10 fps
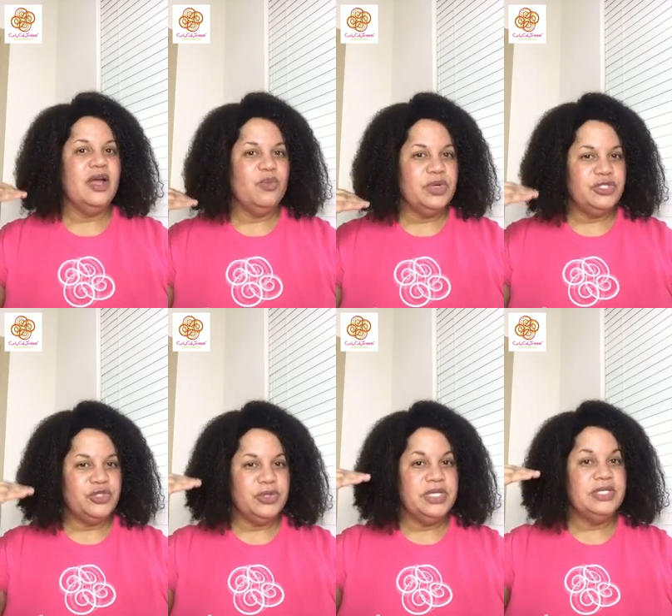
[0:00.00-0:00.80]
And when
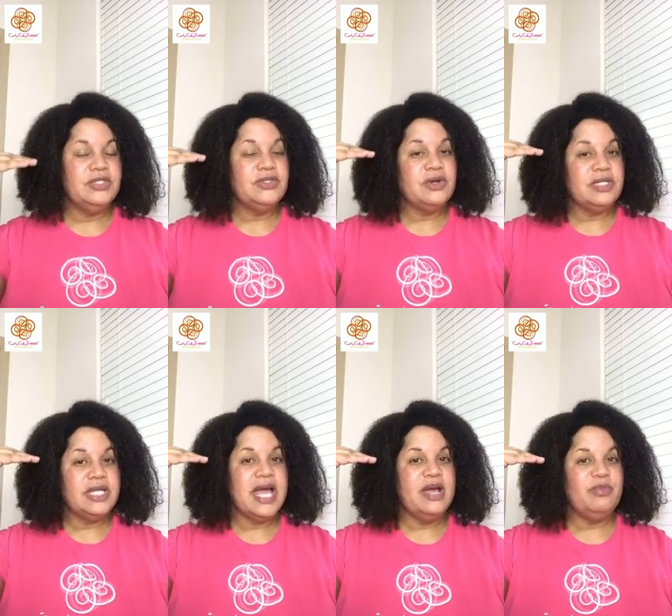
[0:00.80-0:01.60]
shrinkage
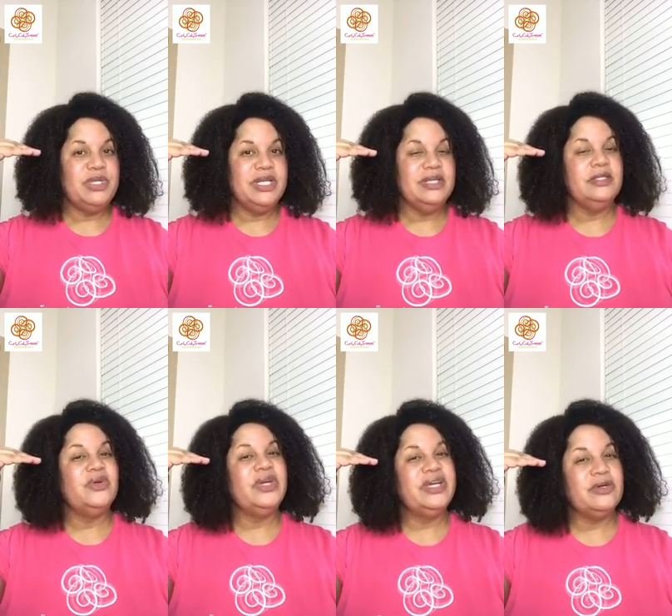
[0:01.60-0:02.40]
starts happening,
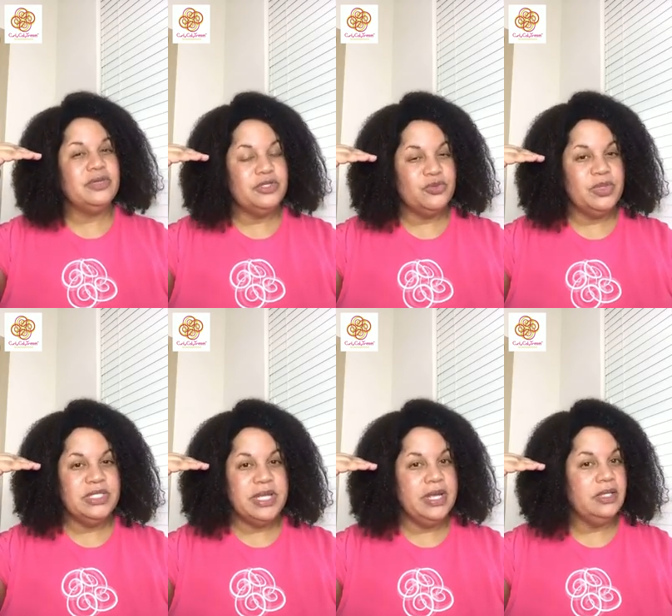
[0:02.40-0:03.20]
your hair is
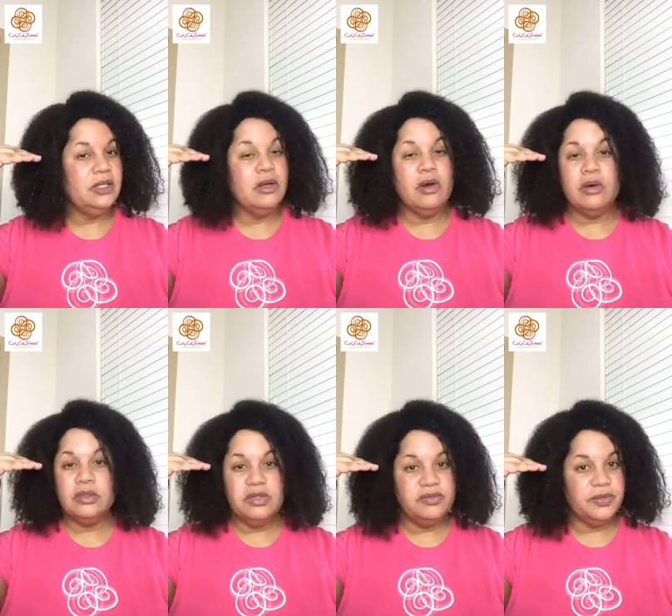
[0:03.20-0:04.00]
retangling
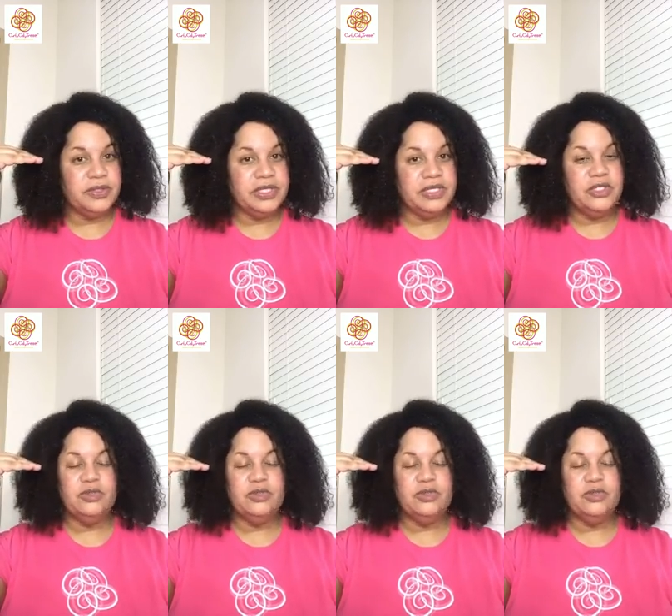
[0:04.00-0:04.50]
all over again.